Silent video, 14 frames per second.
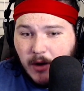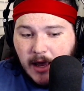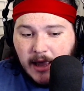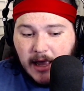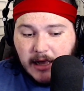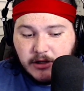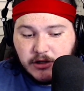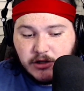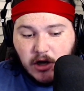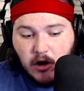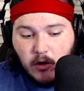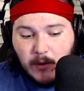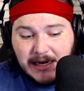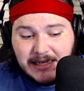And
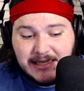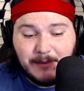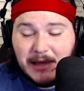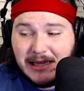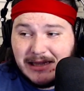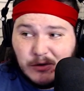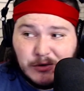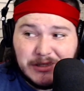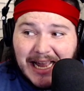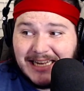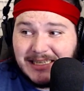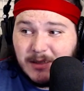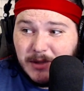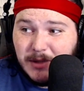so anytime they lose, it has
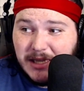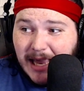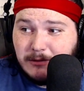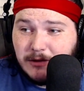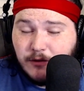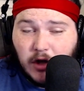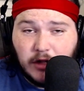to be the game's fault.